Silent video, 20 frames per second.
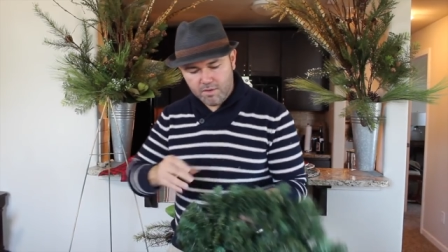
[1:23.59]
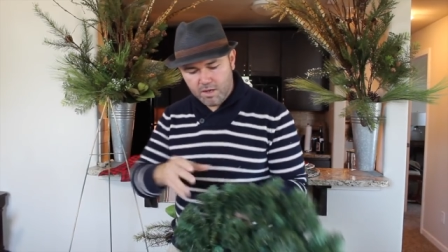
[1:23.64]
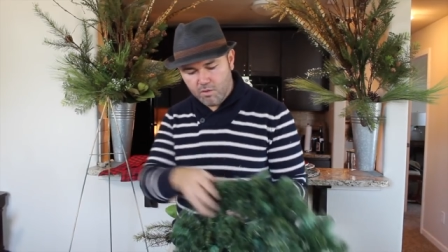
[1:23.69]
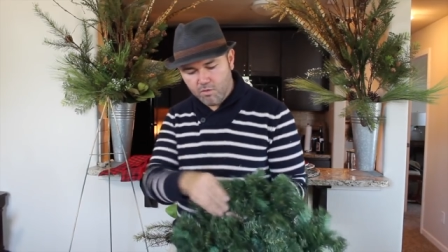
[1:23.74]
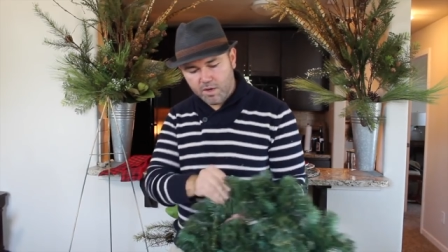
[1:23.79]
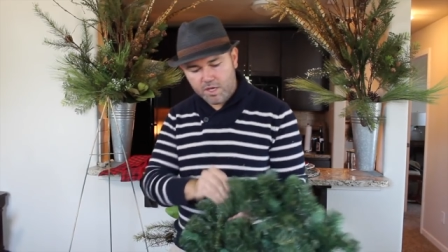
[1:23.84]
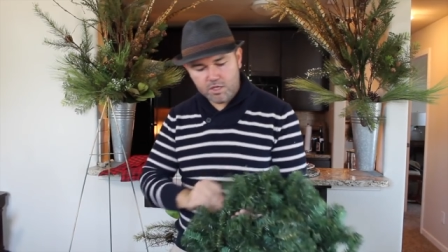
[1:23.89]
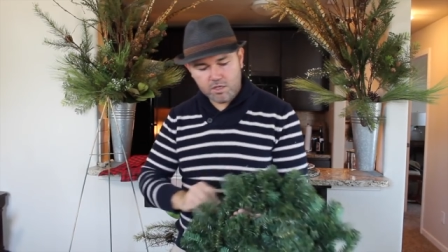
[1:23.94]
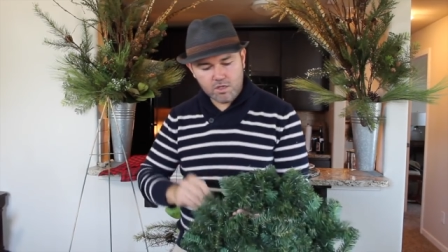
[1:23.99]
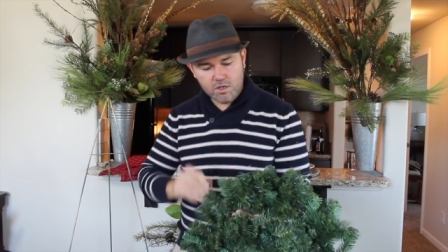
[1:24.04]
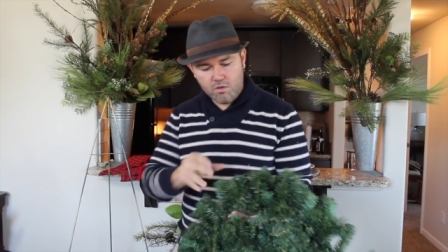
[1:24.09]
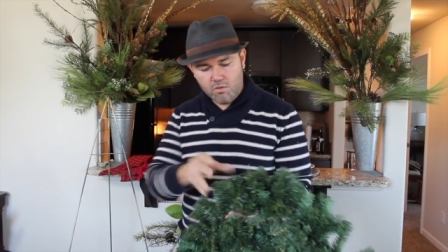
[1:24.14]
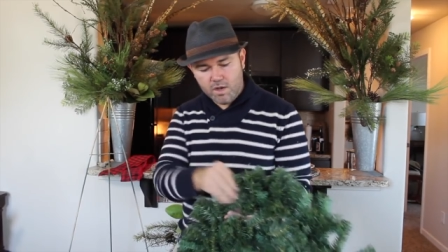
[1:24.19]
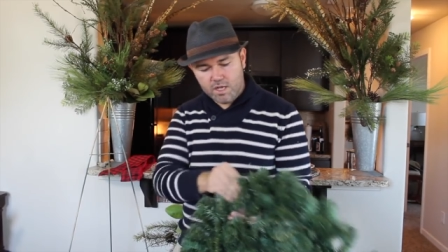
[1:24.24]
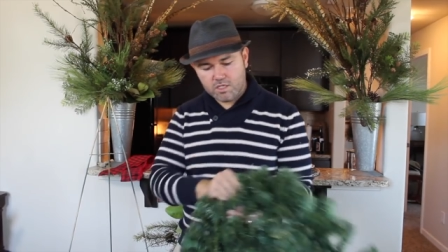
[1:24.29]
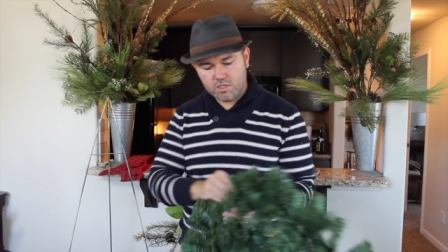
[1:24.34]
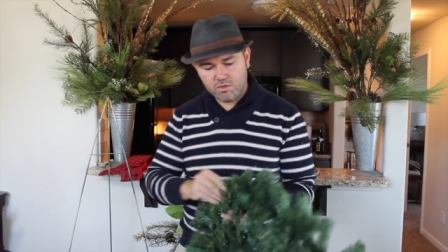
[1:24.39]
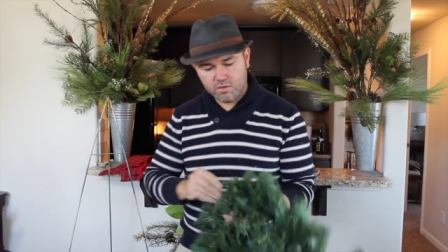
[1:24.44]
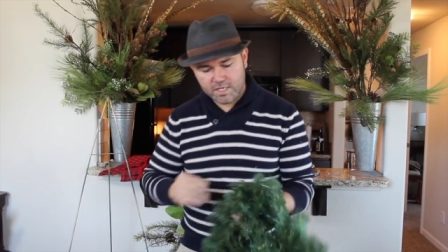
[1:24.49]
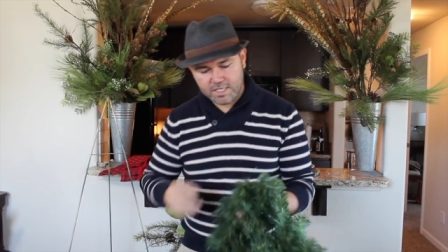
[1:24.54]
but we do
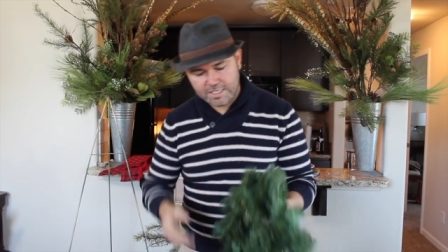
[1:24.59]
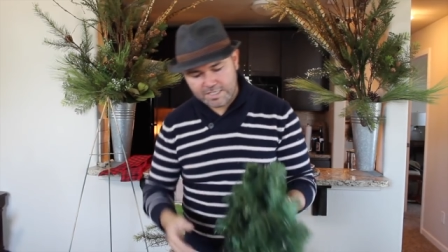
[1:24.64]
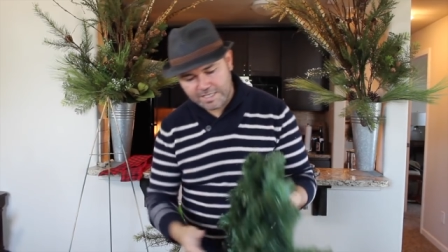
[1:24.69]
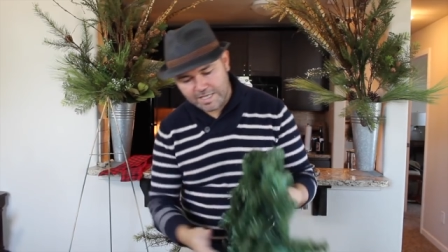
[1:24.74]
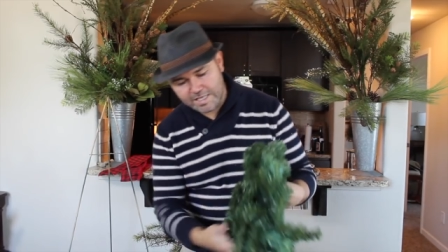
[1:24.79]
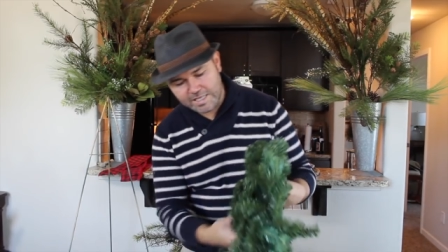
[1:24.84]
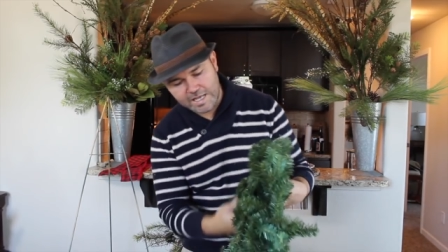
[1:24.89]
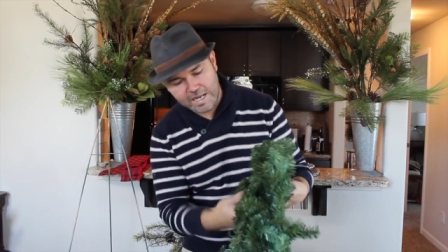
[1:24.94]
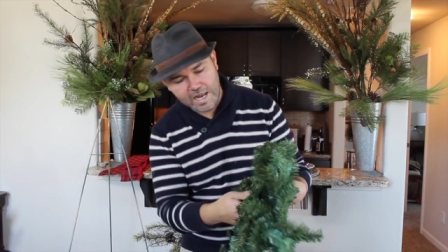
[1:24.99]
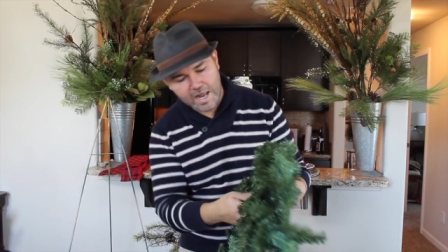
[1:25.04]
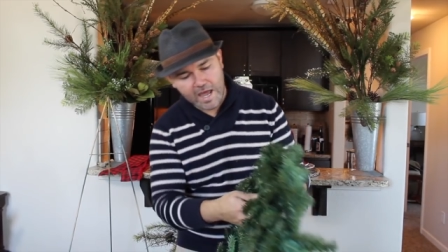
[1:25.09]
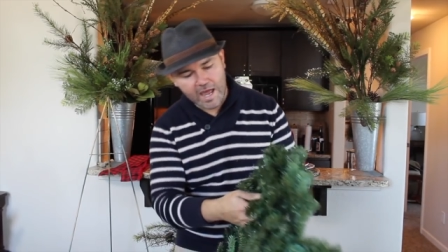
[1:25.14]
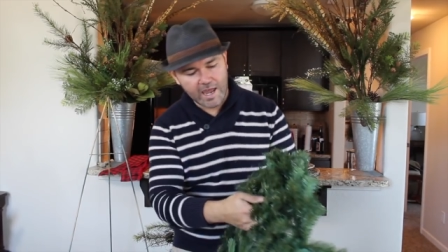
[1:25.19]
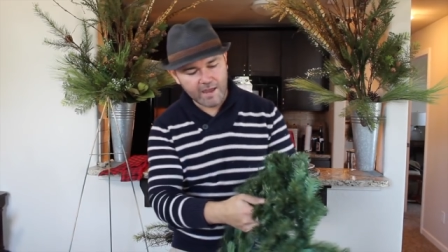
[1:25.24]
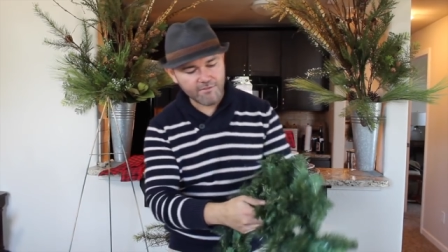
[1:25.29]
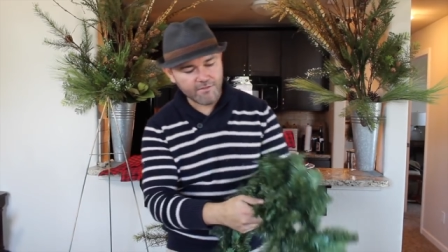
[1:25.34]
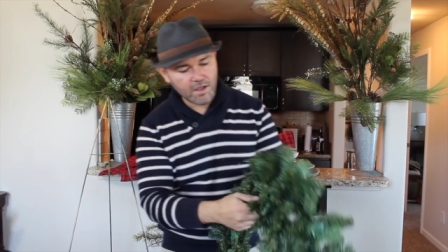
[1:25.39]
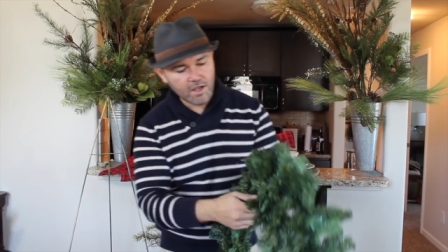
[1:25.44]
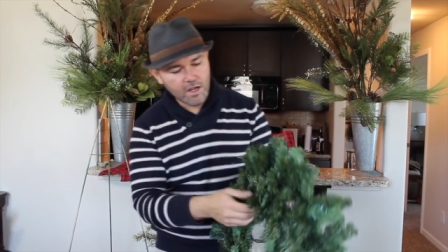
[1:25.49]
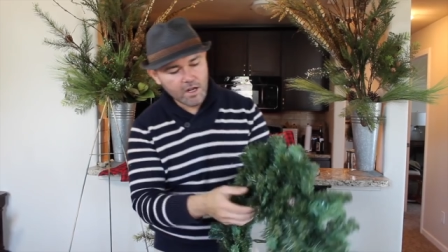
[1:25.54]
want to extend the
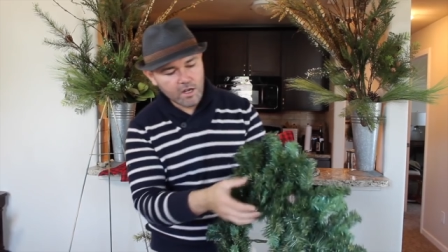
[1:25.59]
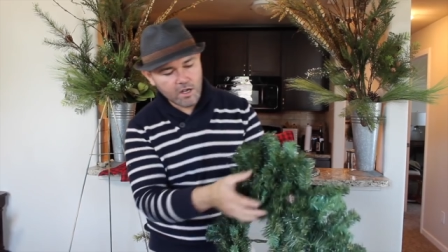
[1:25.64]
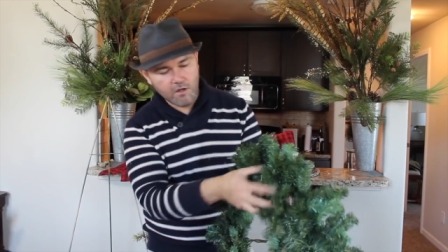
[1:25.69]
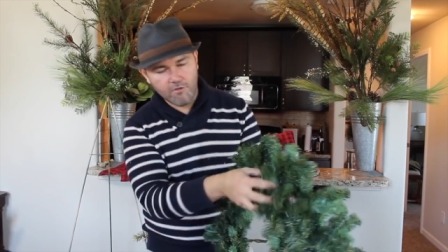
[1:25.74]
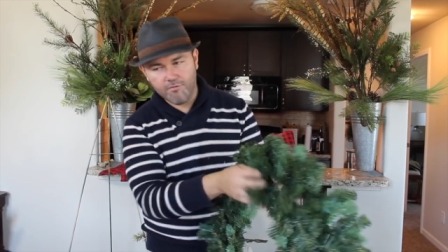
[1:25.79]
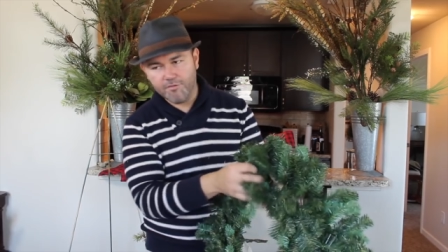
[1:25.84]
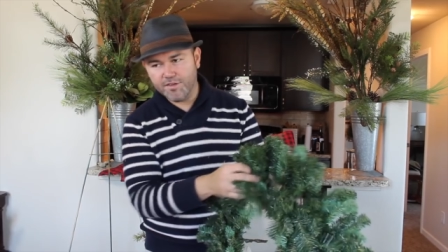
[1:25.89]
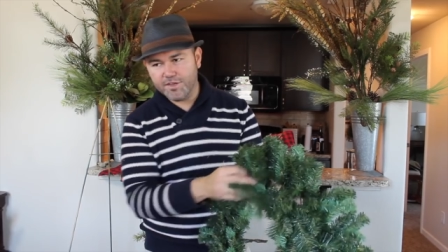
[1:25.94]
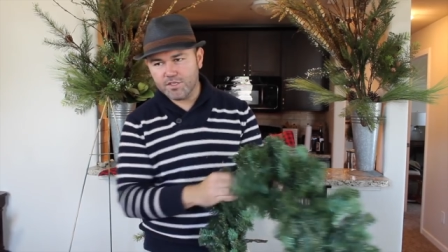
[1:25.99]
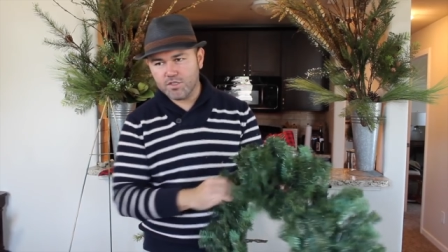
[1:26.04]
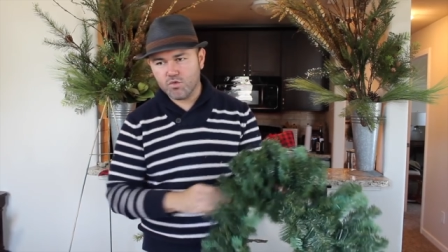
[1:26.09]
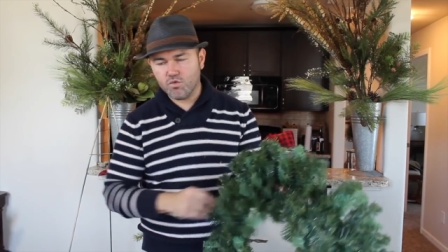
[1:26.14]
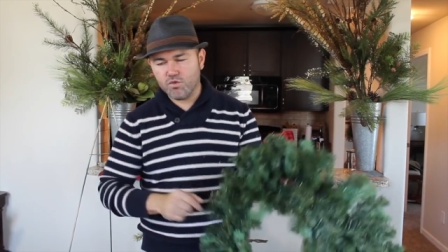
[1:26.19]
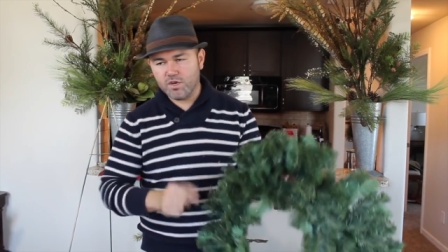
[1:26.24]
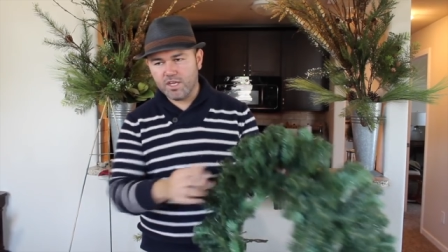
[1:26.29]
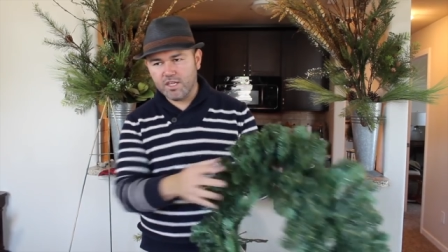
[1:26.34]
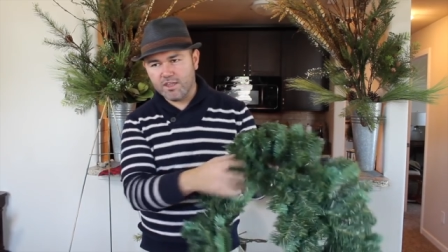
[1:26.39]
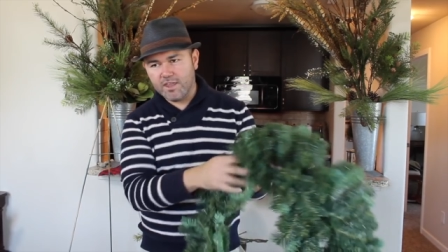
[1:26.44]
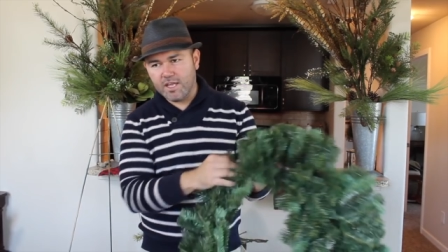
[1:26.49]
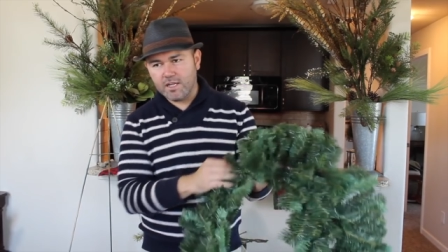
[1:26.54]
life of this
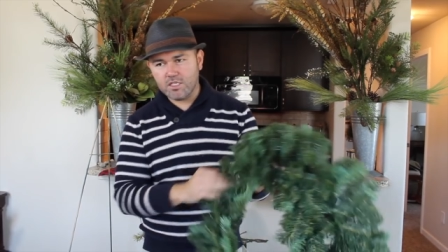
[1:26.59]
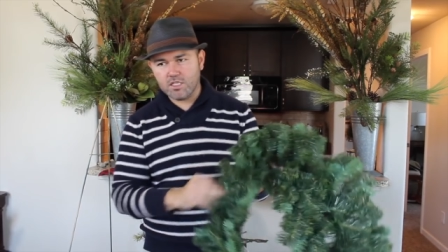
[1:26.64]
wreath.